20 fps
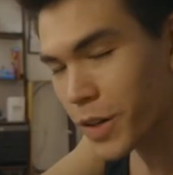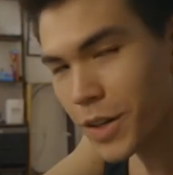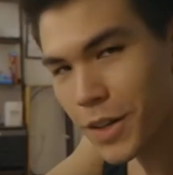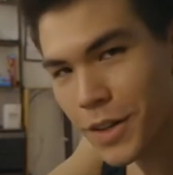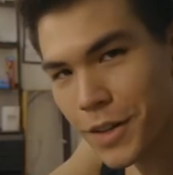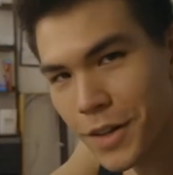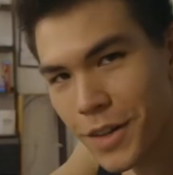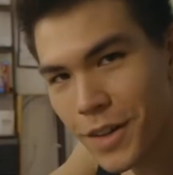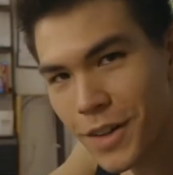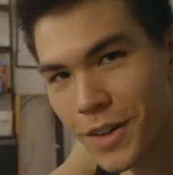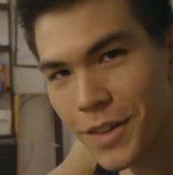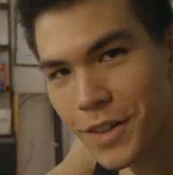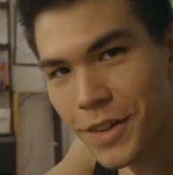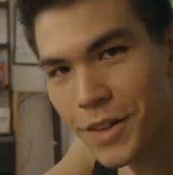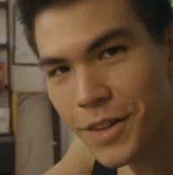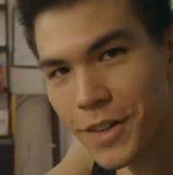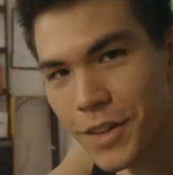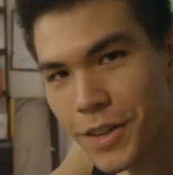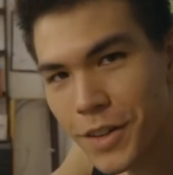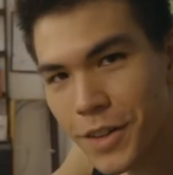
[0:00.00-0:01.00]
can
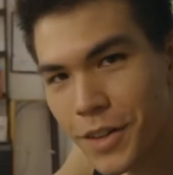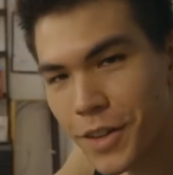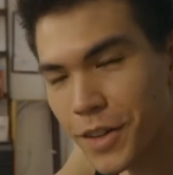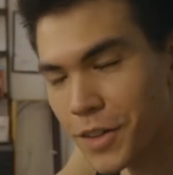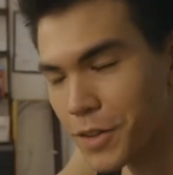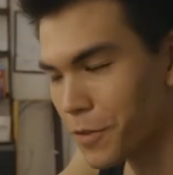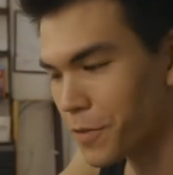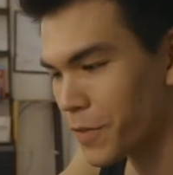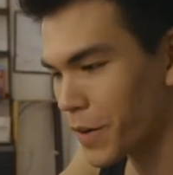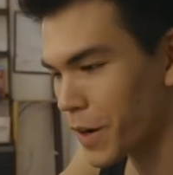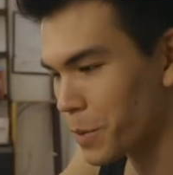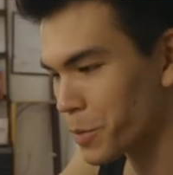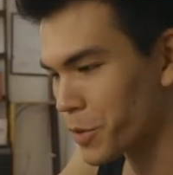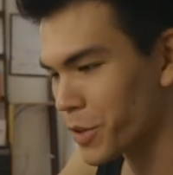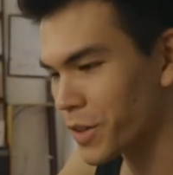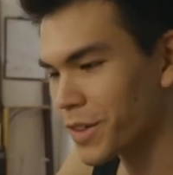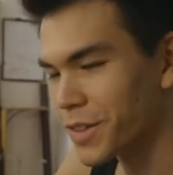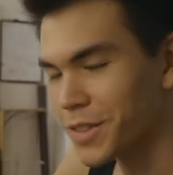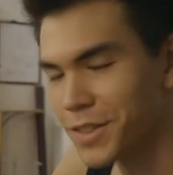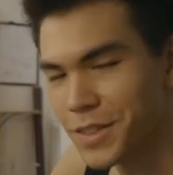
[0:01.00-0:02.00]
cut the
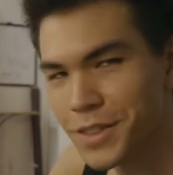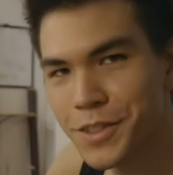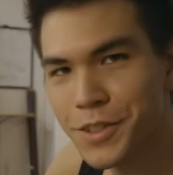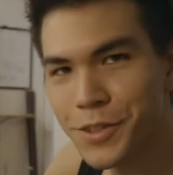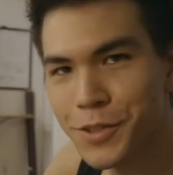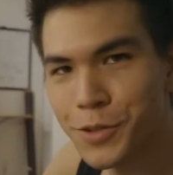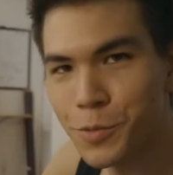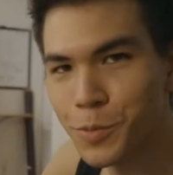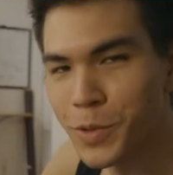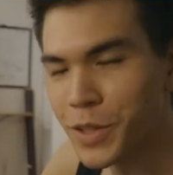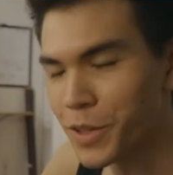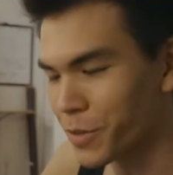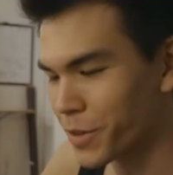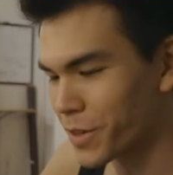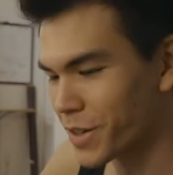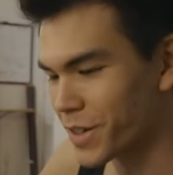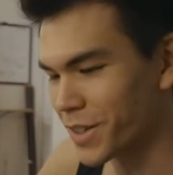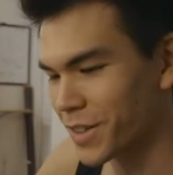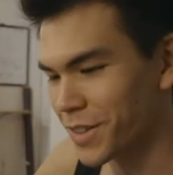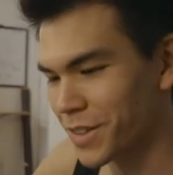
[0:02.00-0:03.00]
fabric. Sweet,
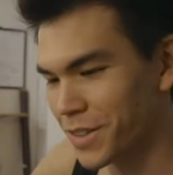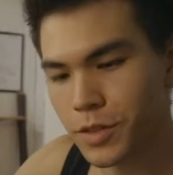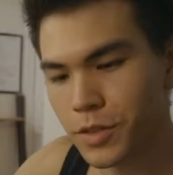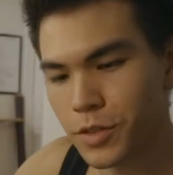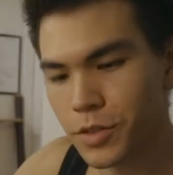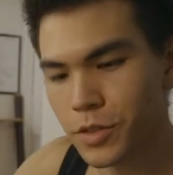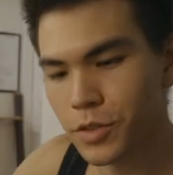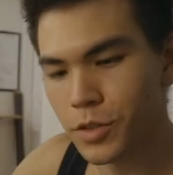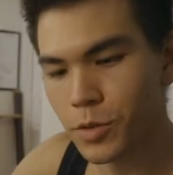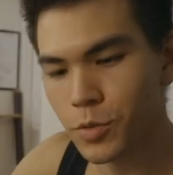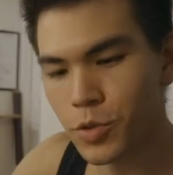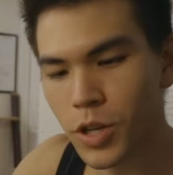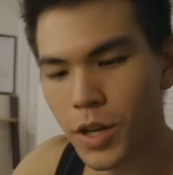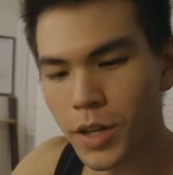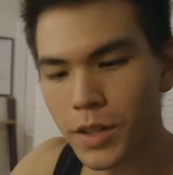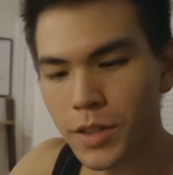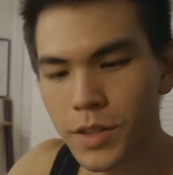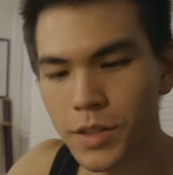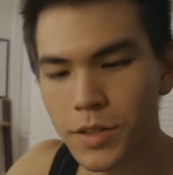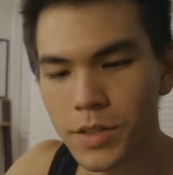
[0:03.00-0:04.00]
right? So
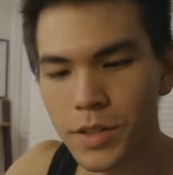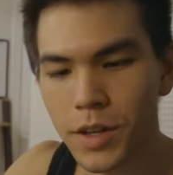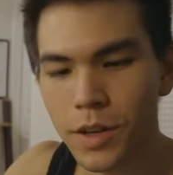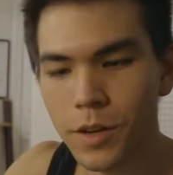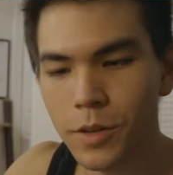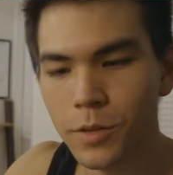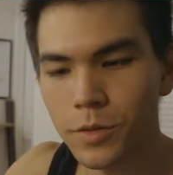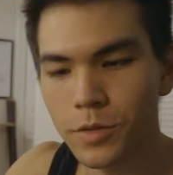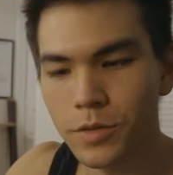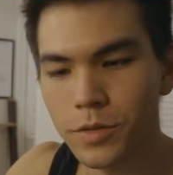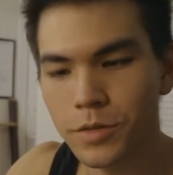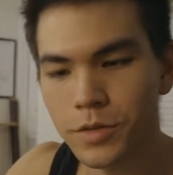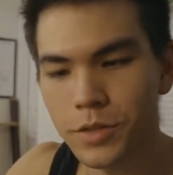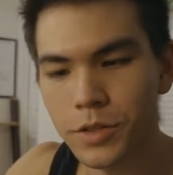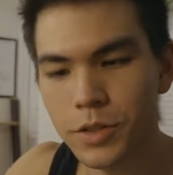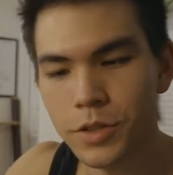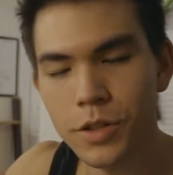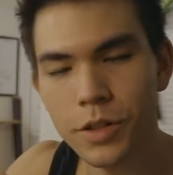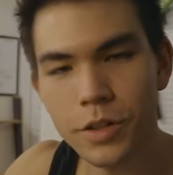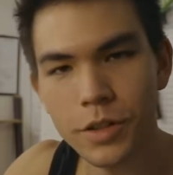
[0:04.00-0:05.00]
check this out.
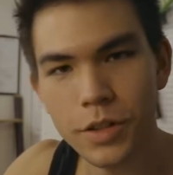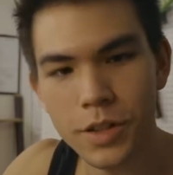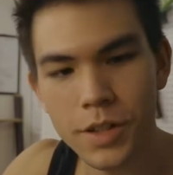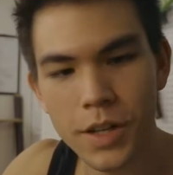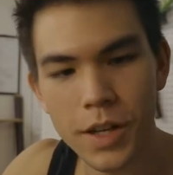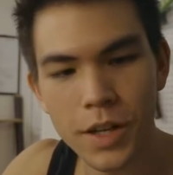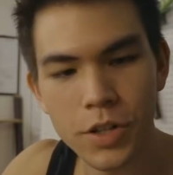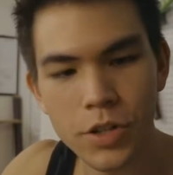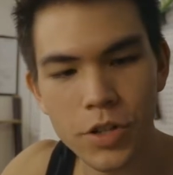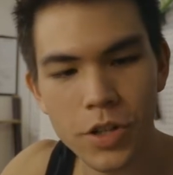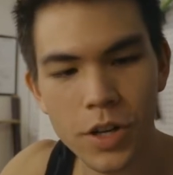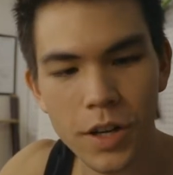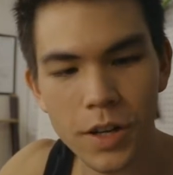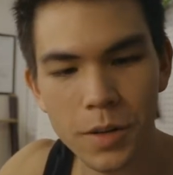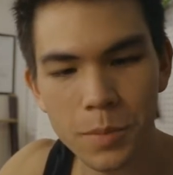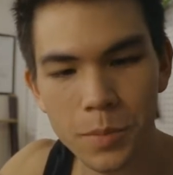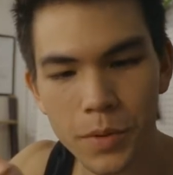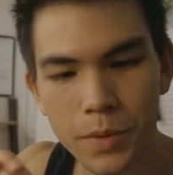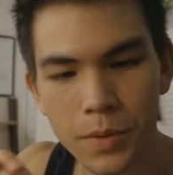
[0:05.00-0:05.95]
It's starting to take shape.